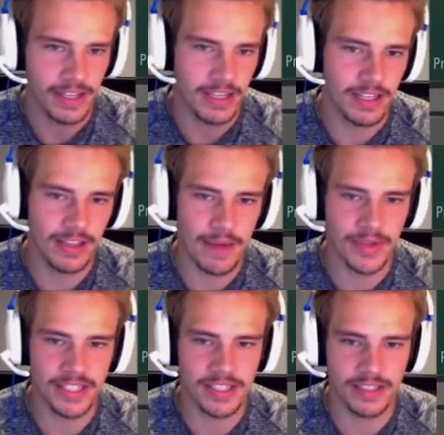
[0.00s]

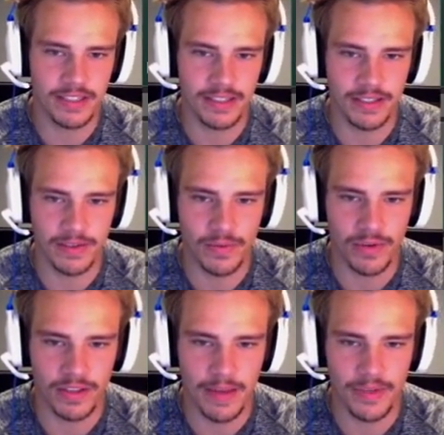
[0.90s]
Clemens, well,
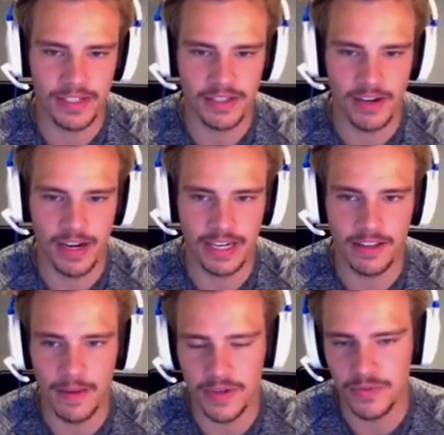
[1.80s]
Clemens, all right,
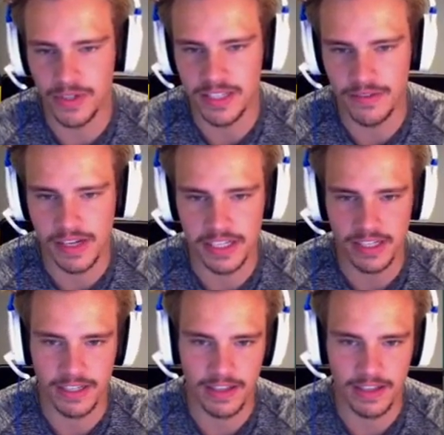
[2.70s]
Clemens wants to visit.